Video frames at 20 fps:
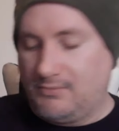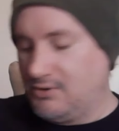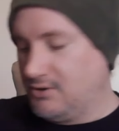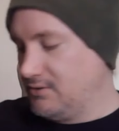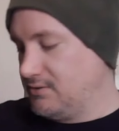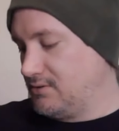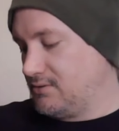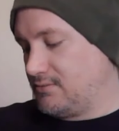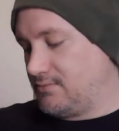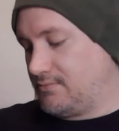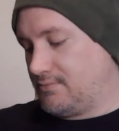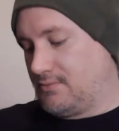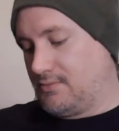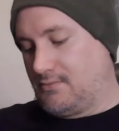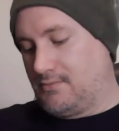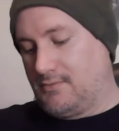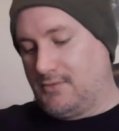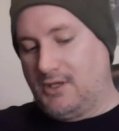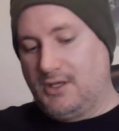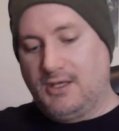but
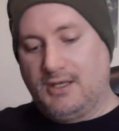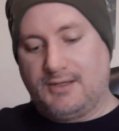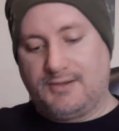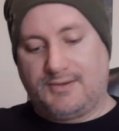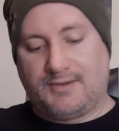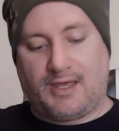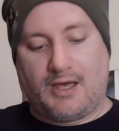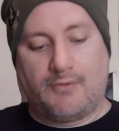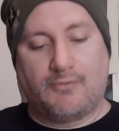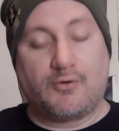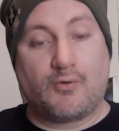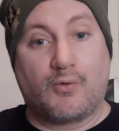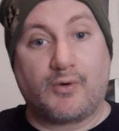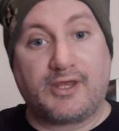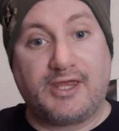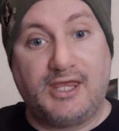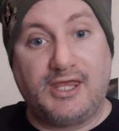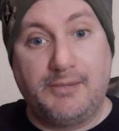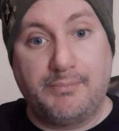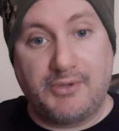that's how we're gonna
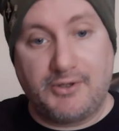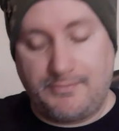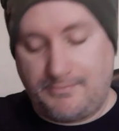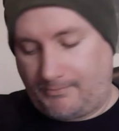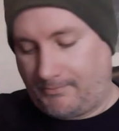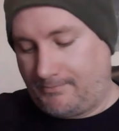keep it.